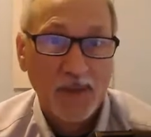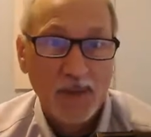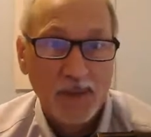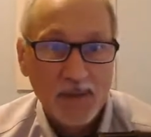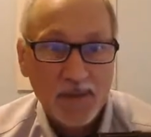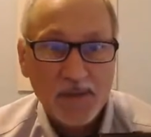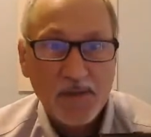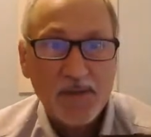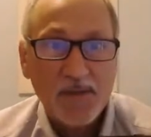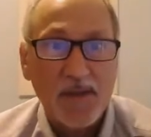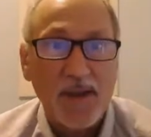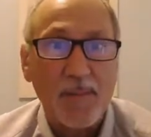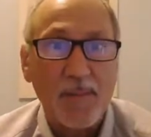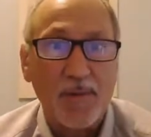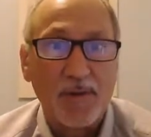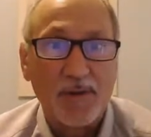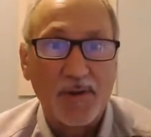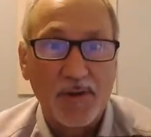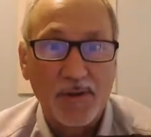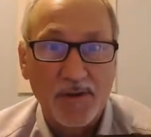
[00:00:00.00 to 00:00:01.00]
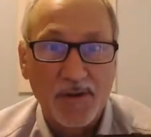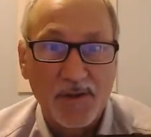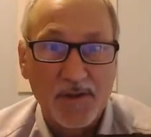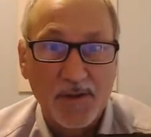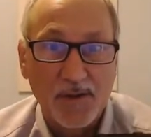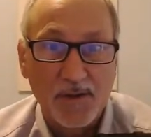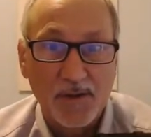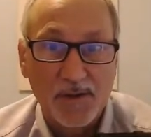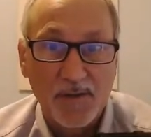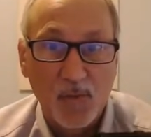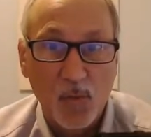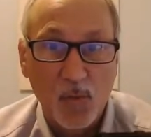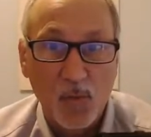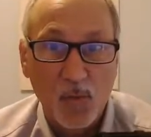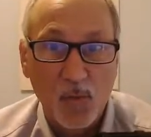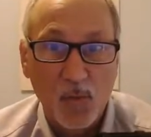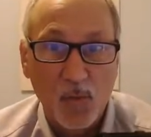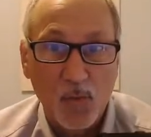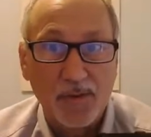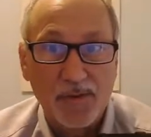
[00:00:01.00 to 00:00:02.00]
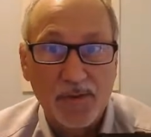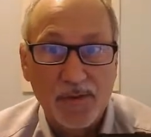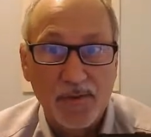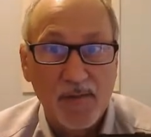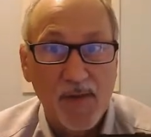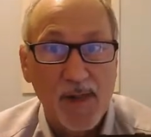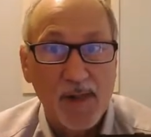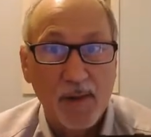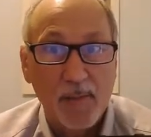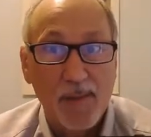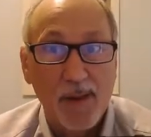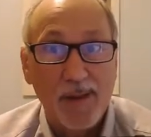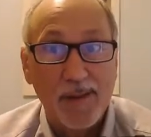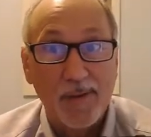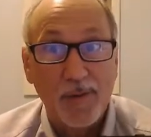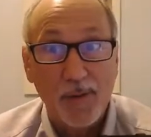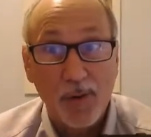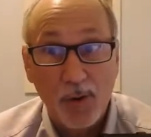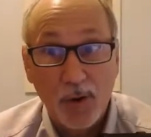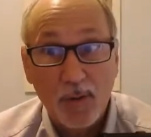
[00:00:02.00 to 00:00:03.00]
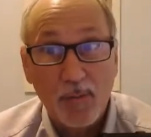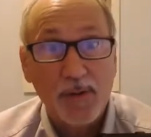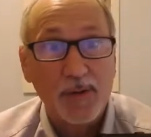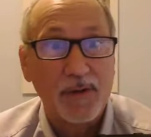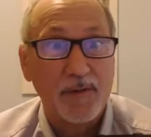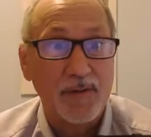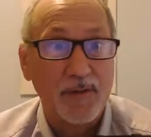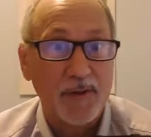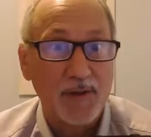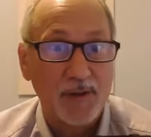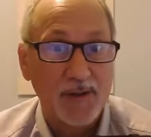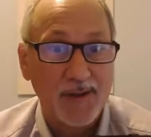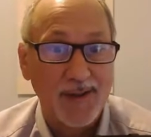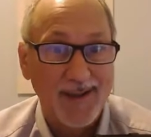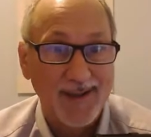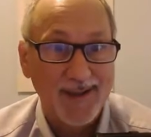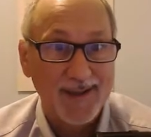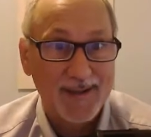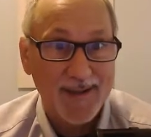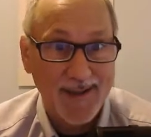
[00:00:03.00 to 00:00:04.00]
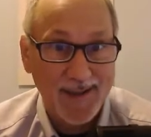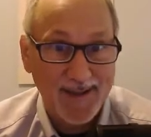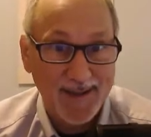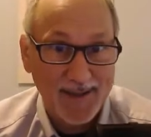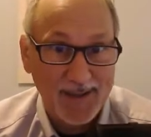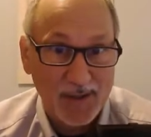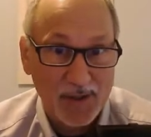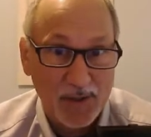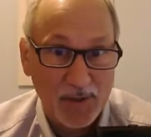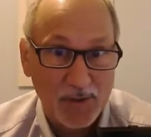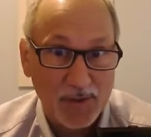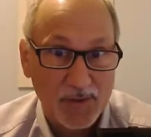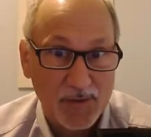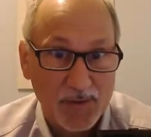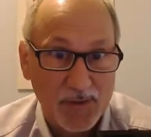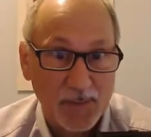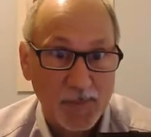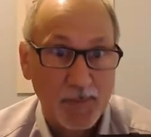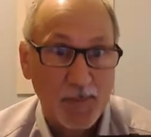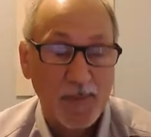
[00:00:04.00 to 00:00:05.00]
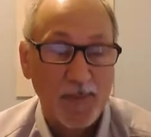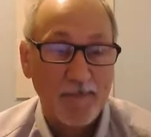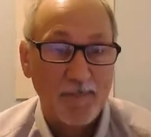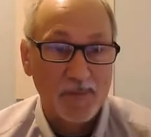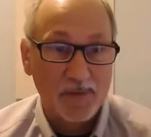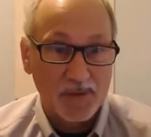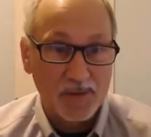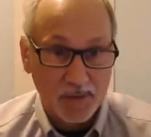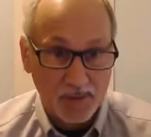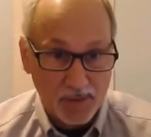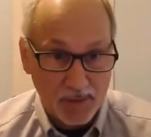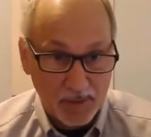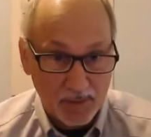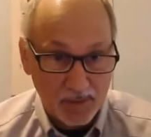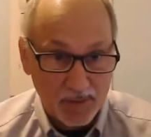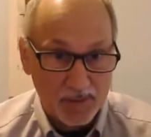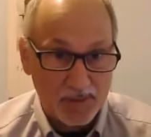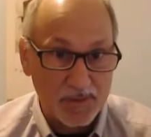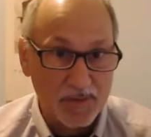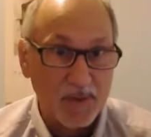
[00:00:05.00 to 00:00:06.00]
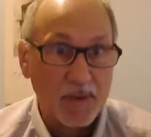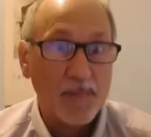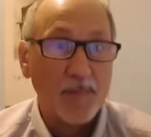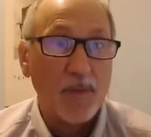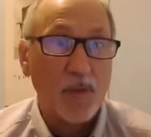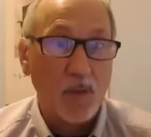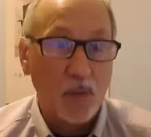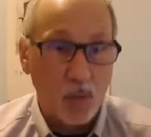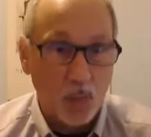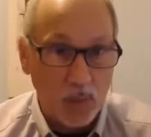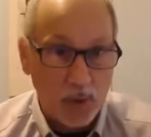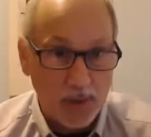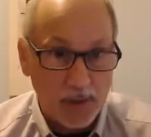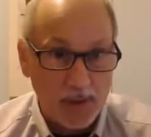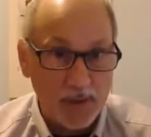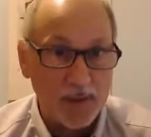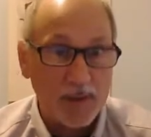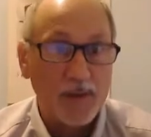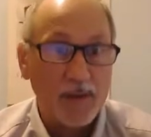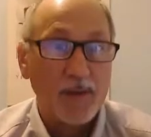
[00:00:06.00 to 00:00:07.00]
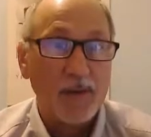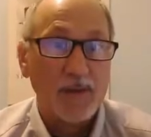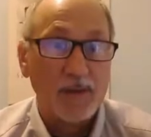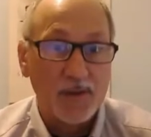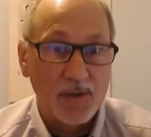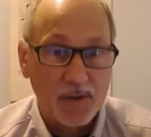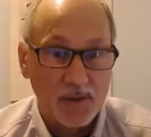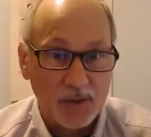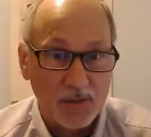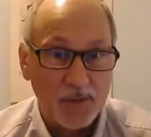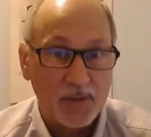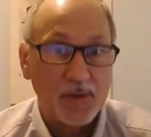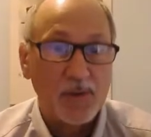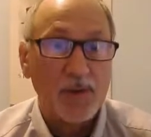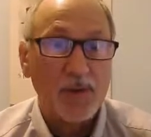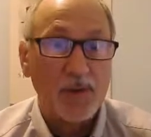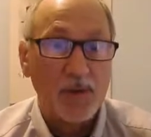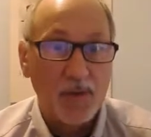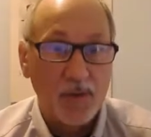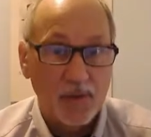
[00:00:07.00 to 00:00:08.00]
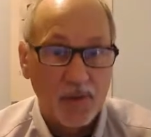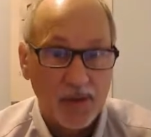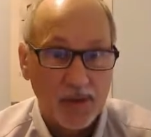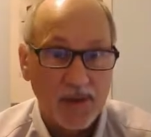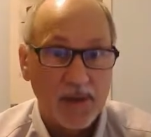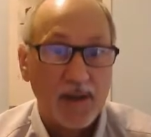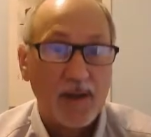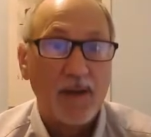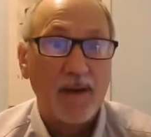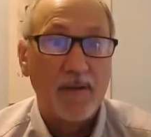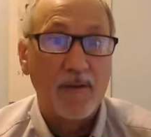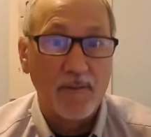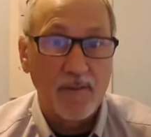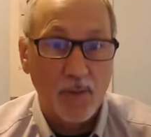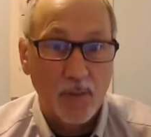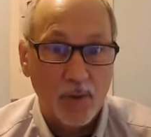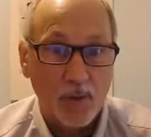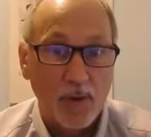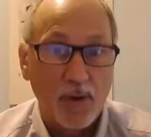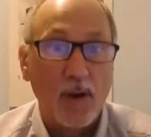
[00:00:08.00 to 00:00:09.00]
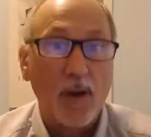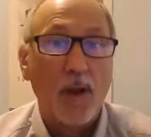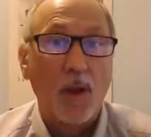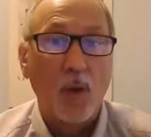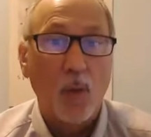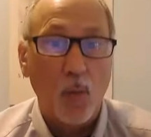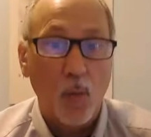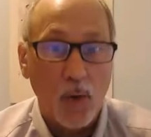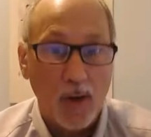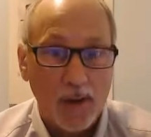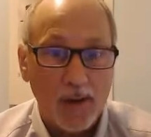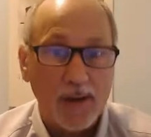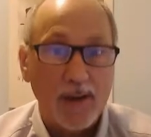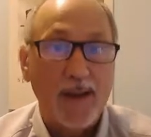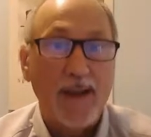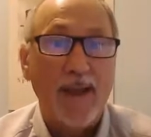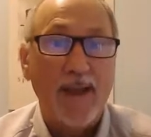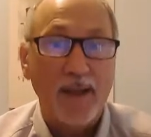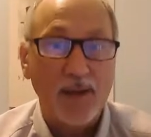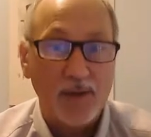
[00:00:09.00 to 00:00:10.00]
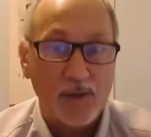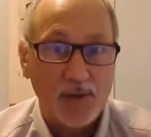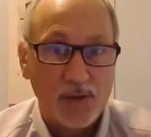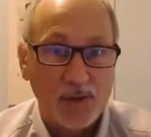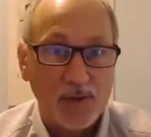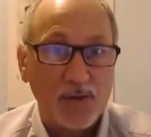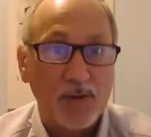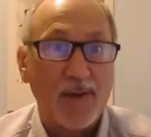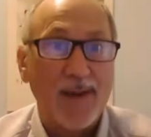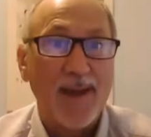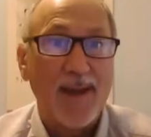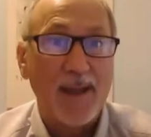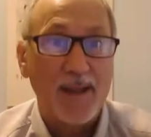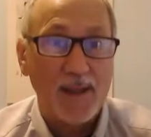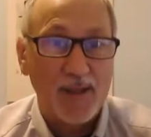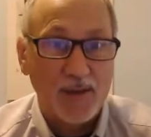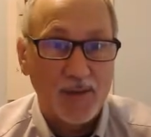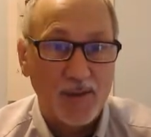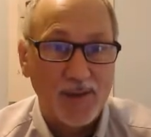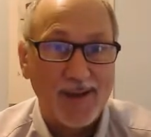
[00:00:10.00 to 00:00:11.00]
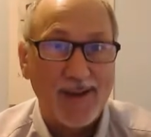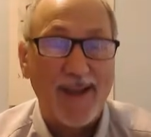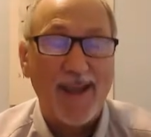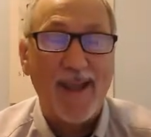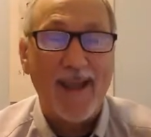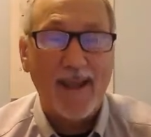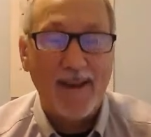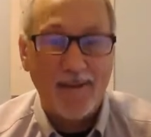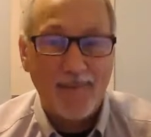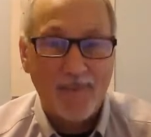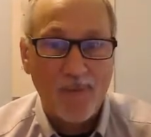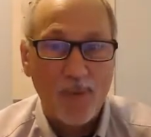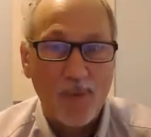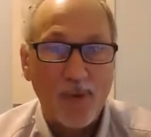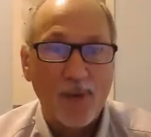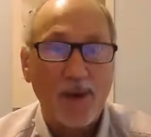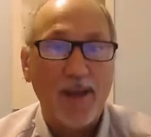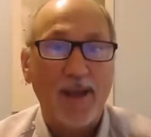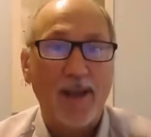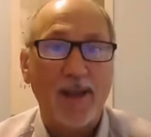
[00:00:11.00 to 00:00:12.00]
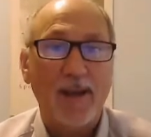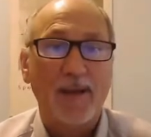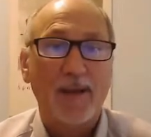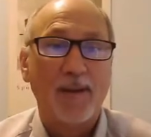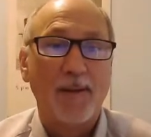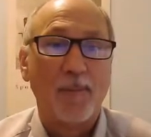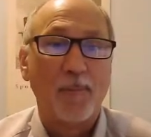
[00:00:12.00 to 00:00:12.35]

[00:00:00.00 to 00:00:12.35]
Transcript: This example shows a series of quarter notes followed by their normal division into eighth notes. So in other words, 1, 2, 3, 4, 1 and 2 and 3 and 4 and.